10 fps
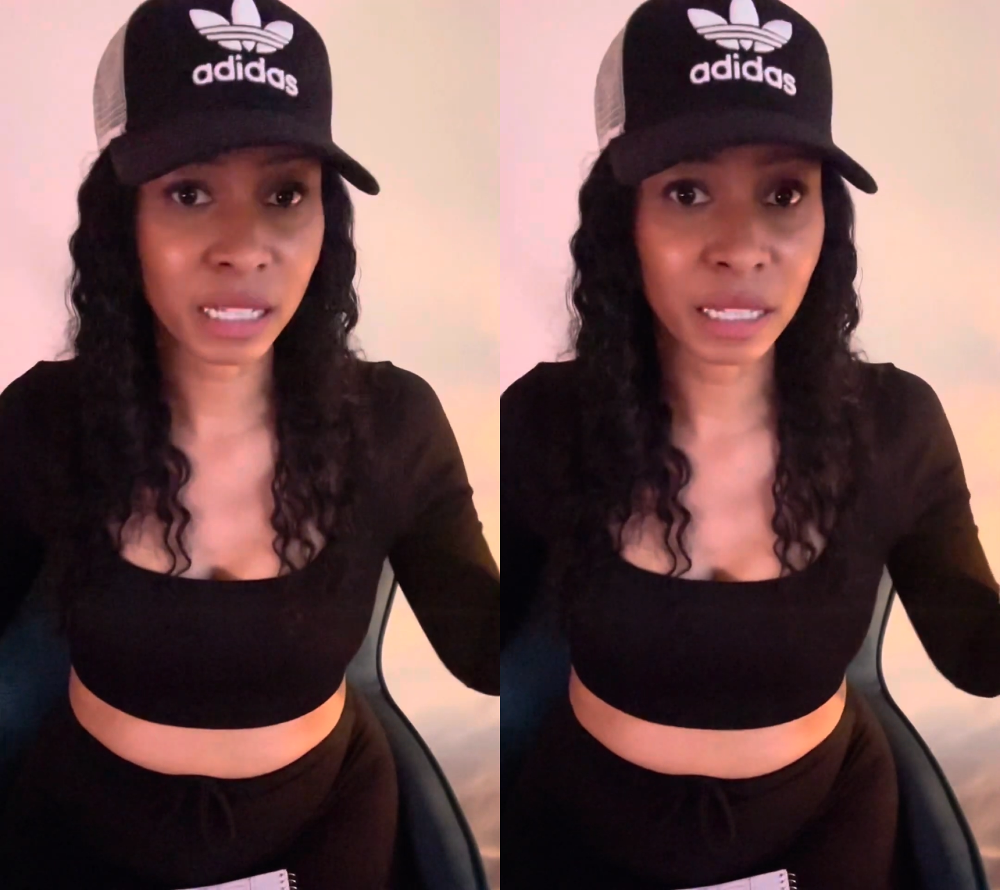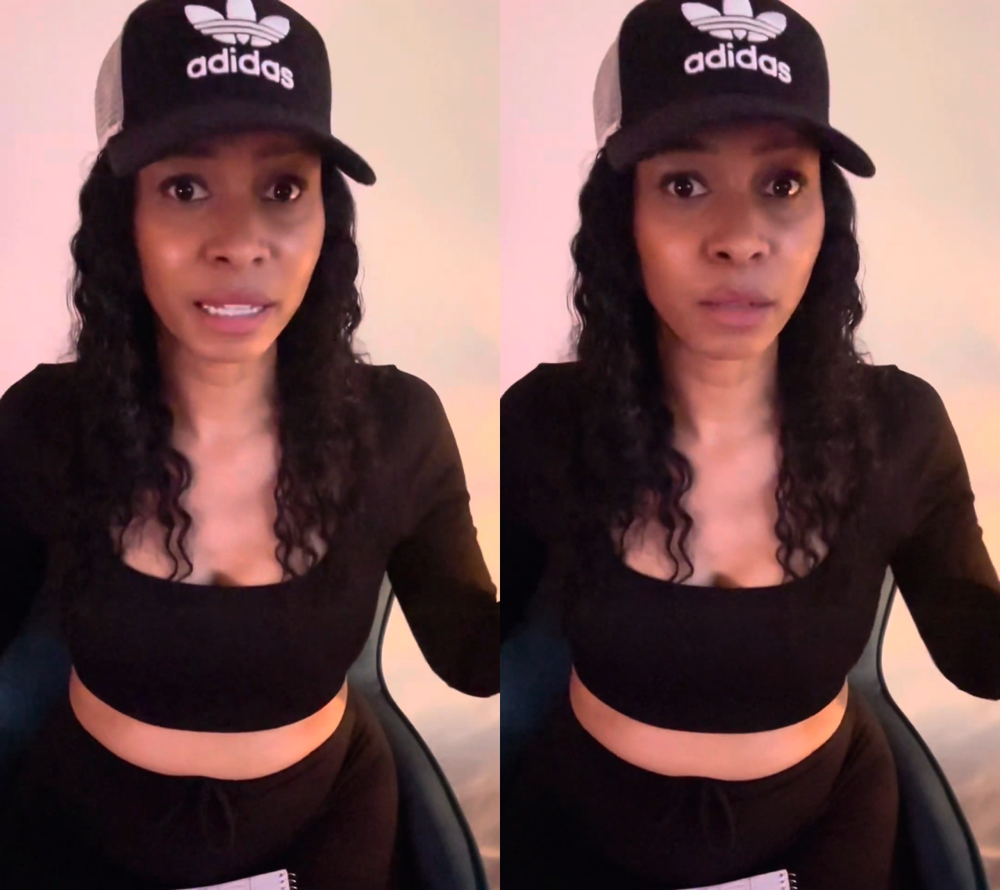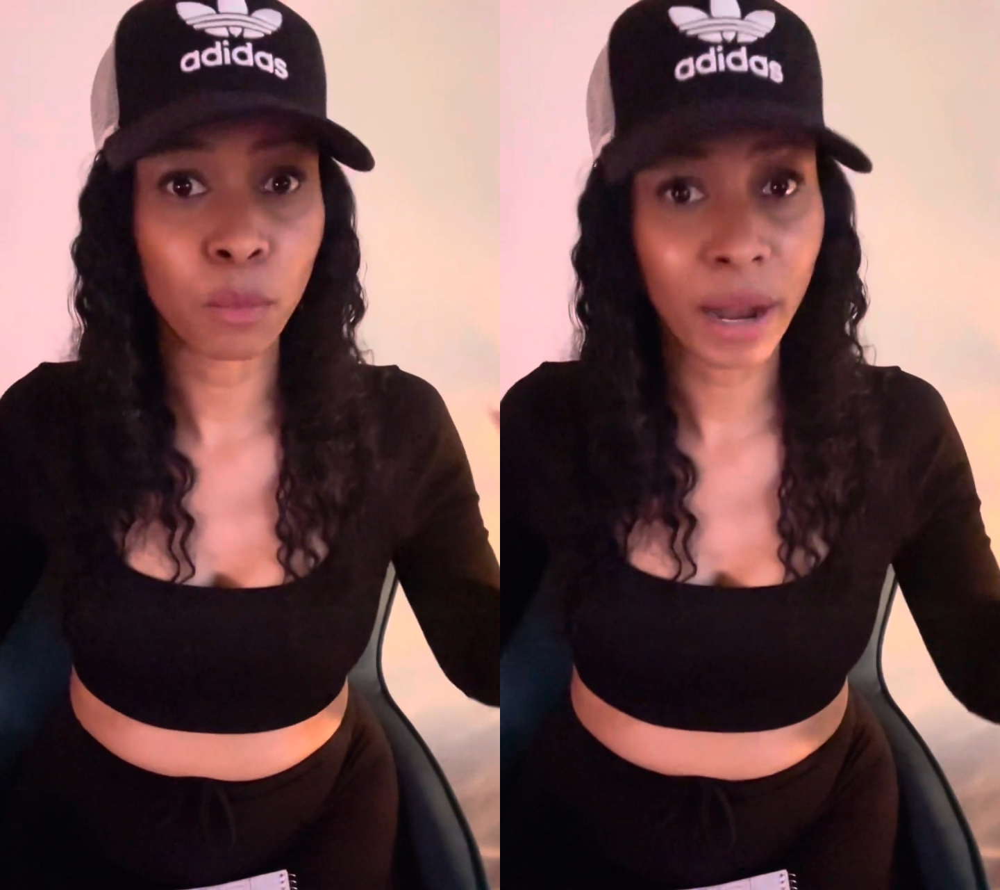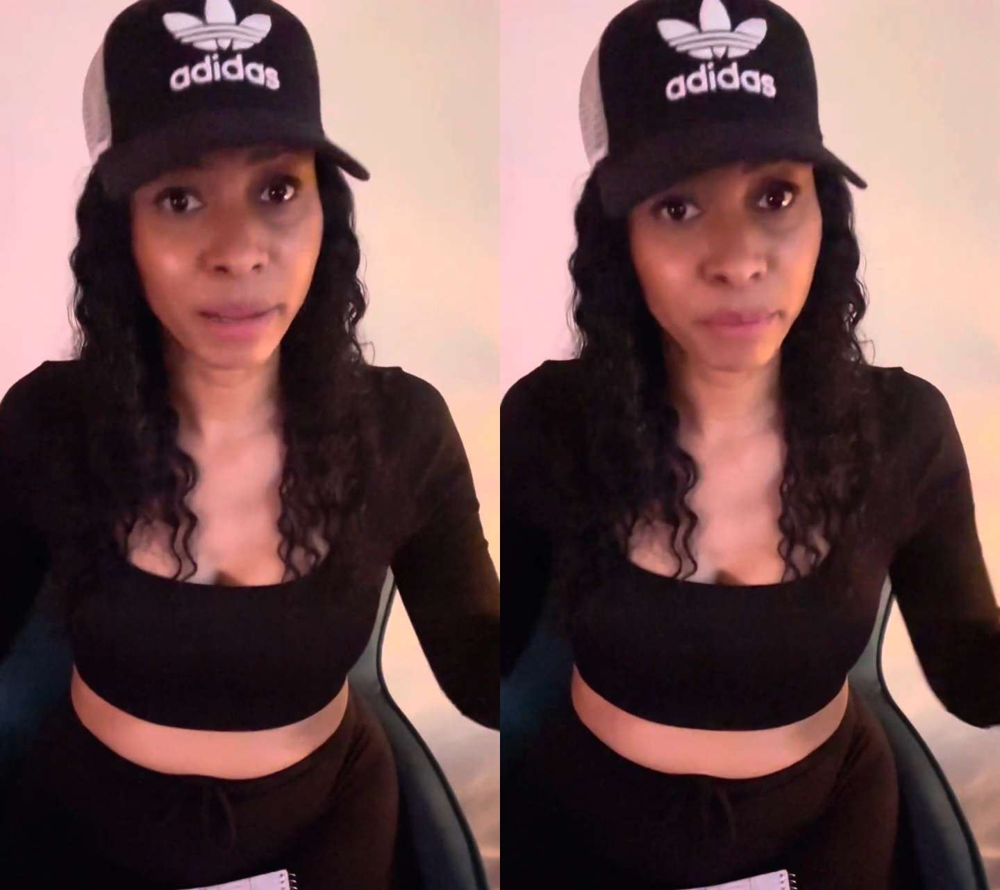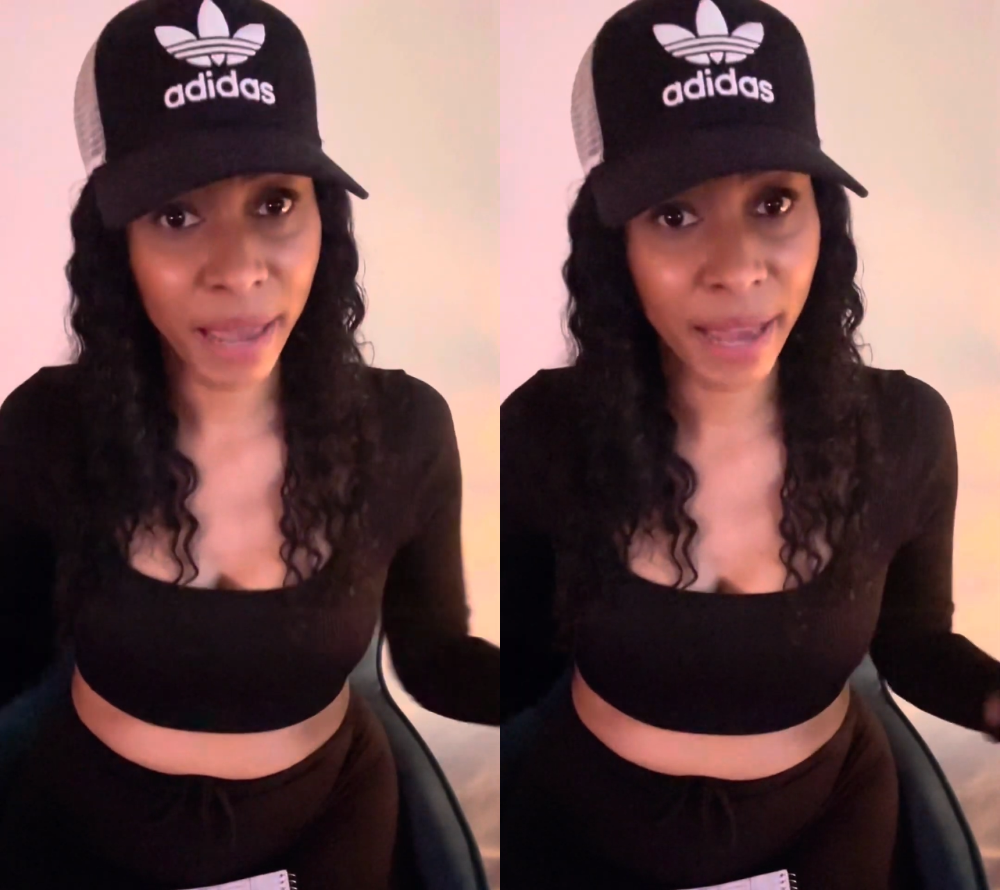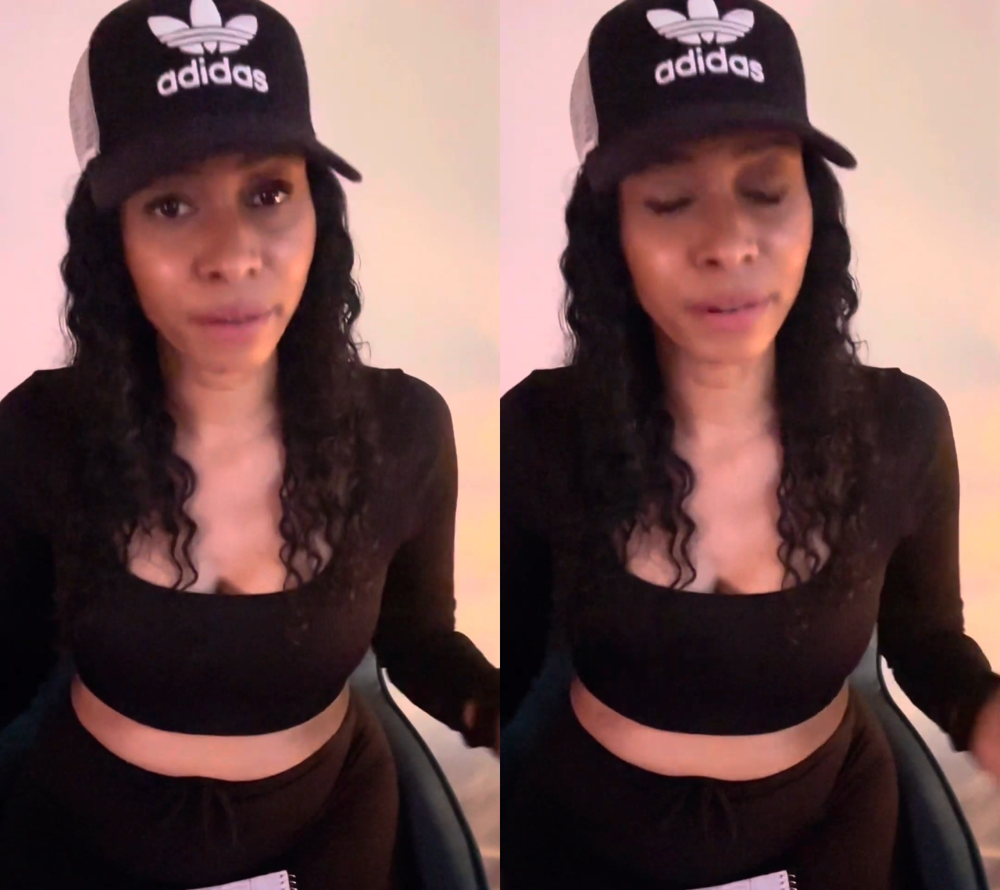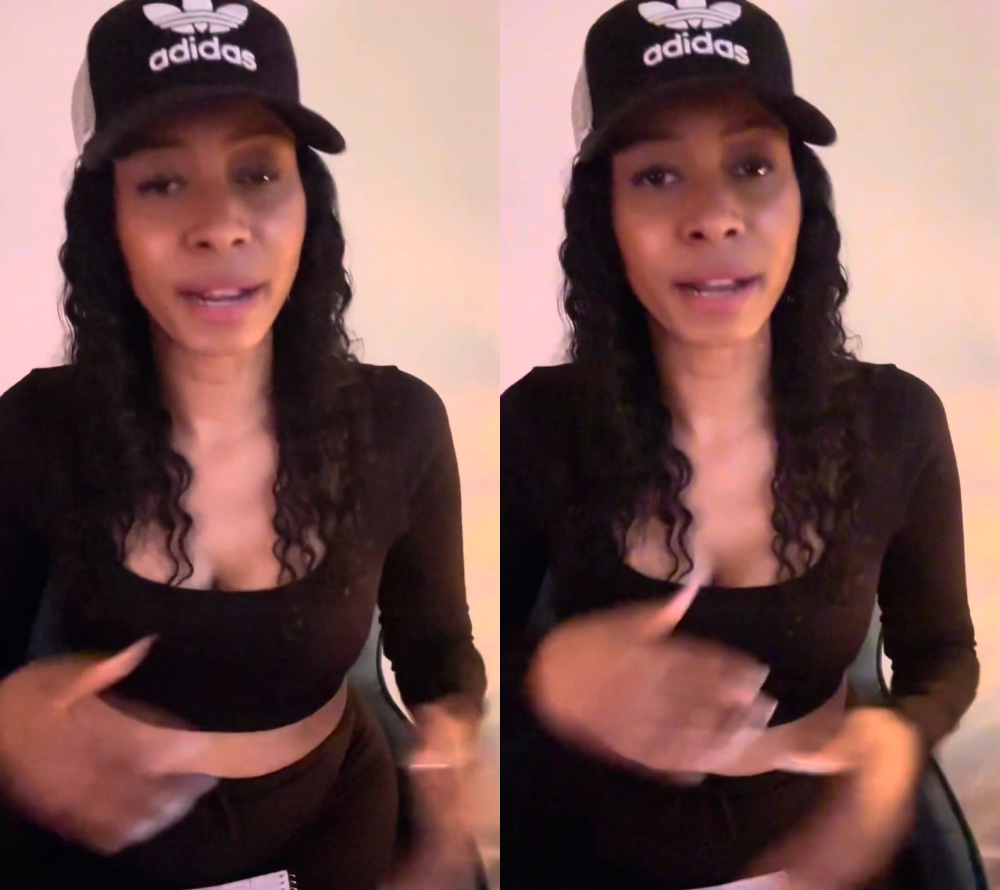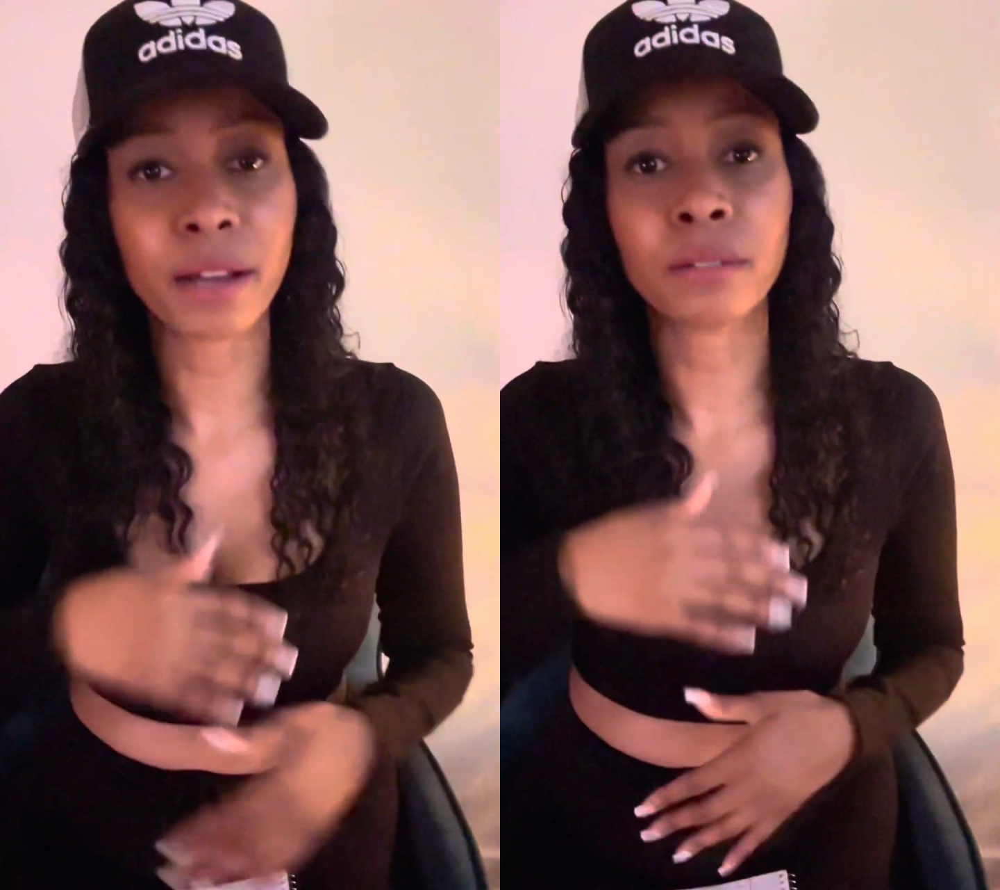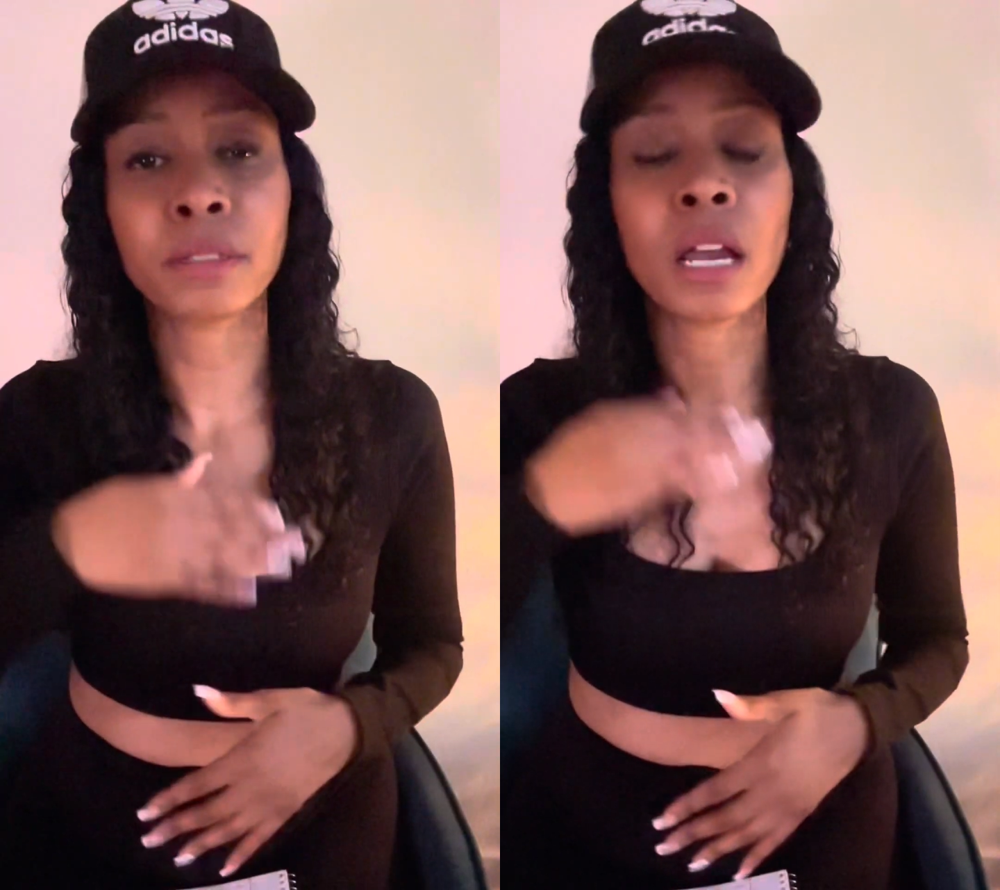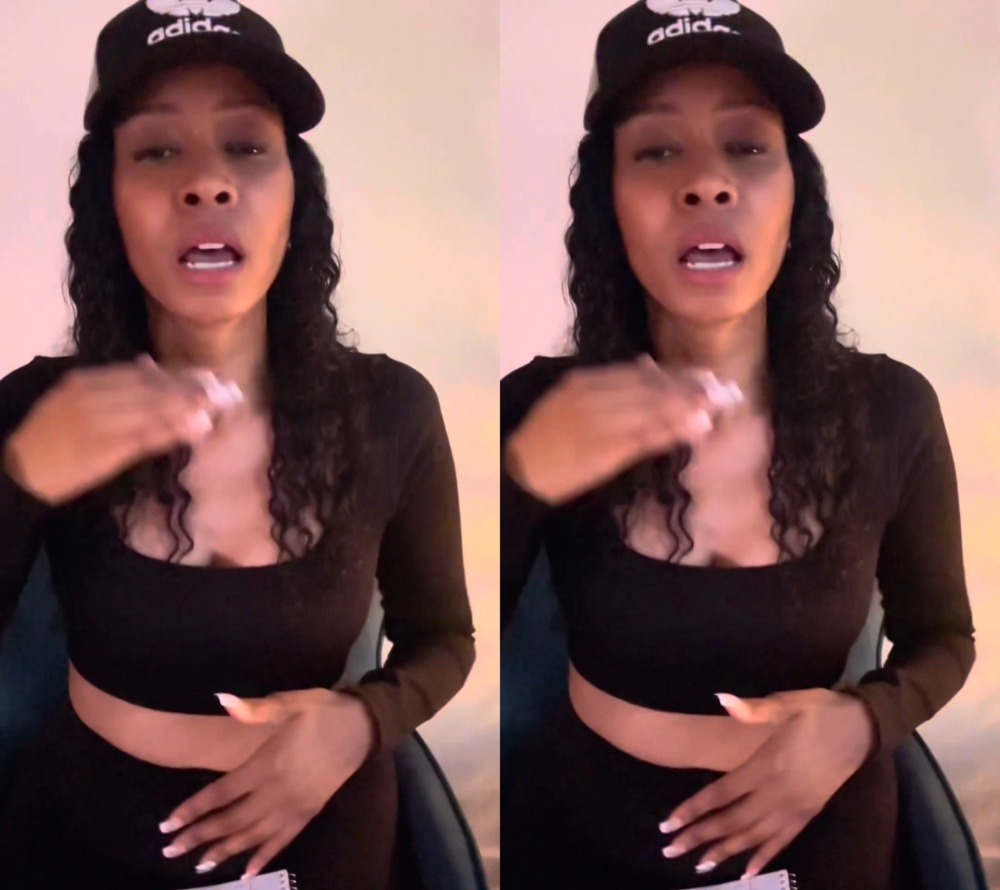clean white background.